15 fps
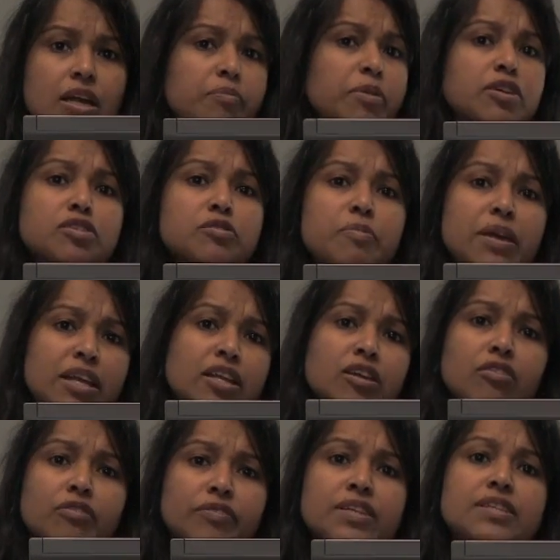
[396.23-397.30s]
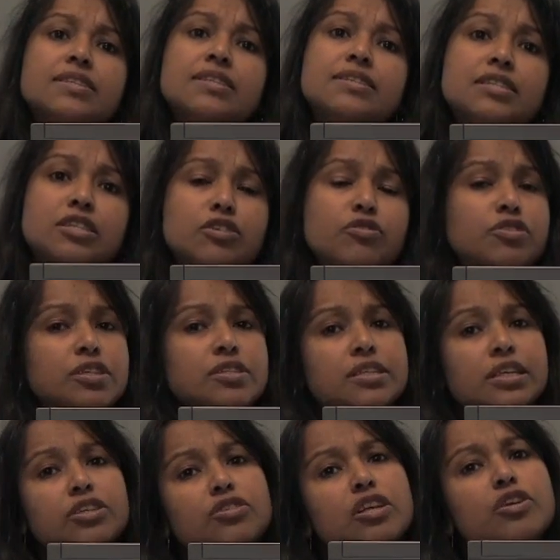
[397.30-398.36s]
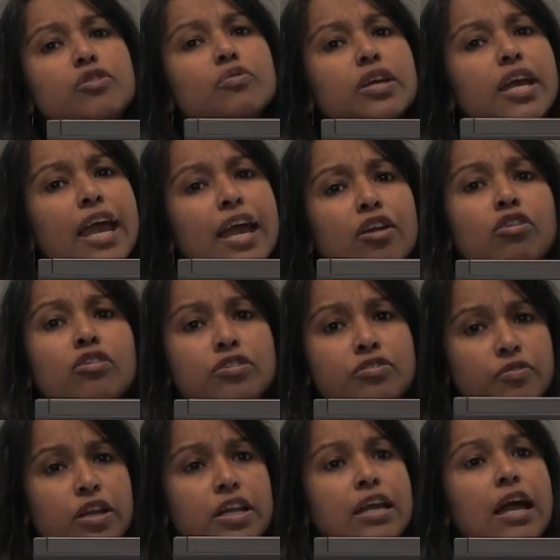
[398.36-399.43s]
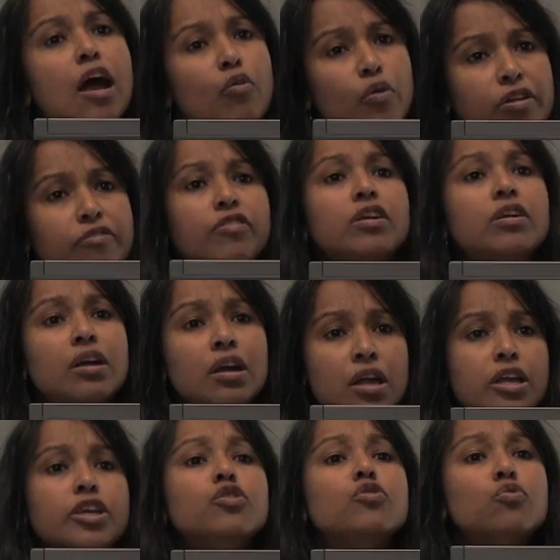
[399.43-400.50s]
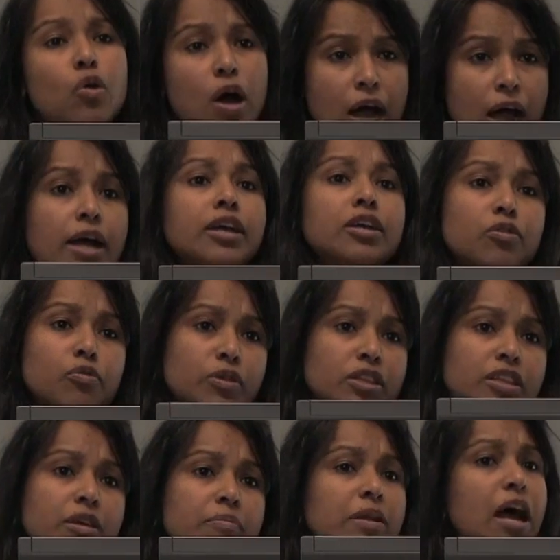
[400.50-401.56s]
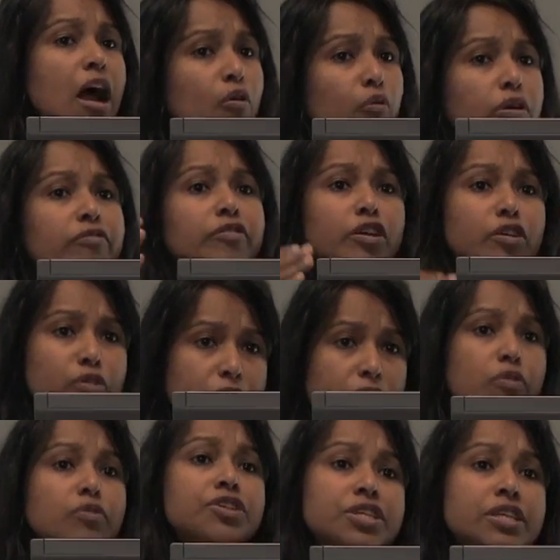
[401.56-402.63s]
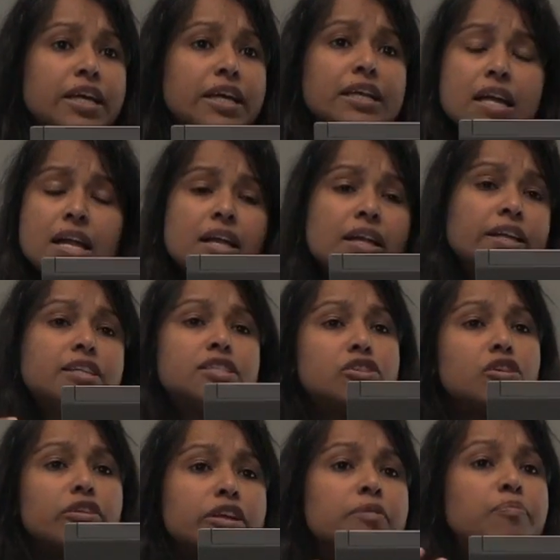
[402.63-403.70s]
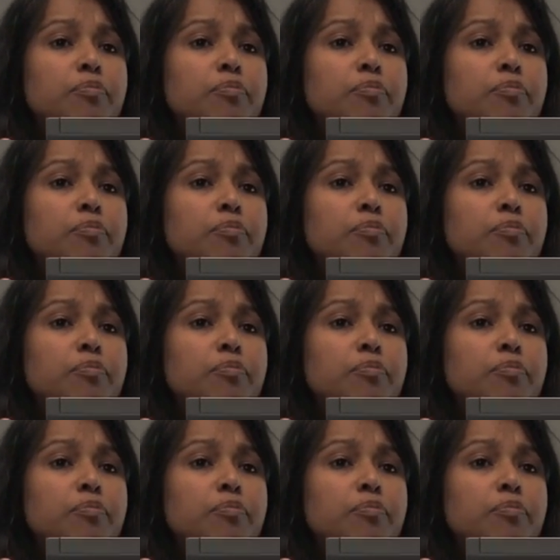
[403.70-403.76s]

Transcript: because many of these institutions actually you cannot really, however you argue with them and however you negotiate, it's not